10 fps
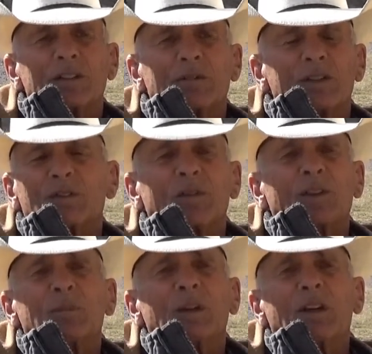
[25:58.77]
and it wasn't a
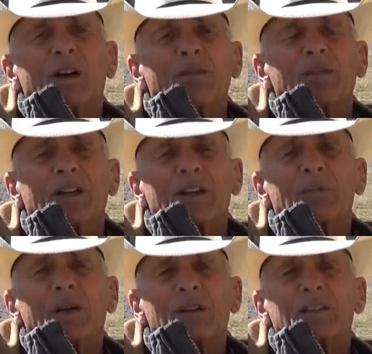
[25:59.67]
very big office, had a
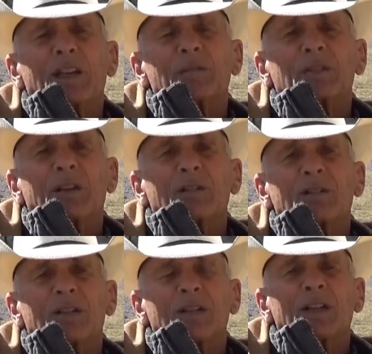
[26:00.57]
part-time
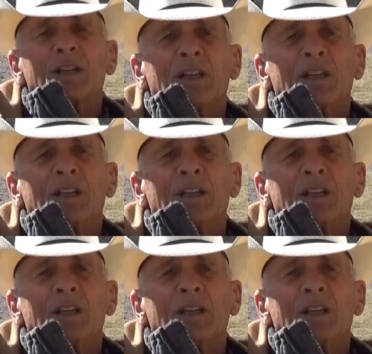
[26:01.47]
secretary.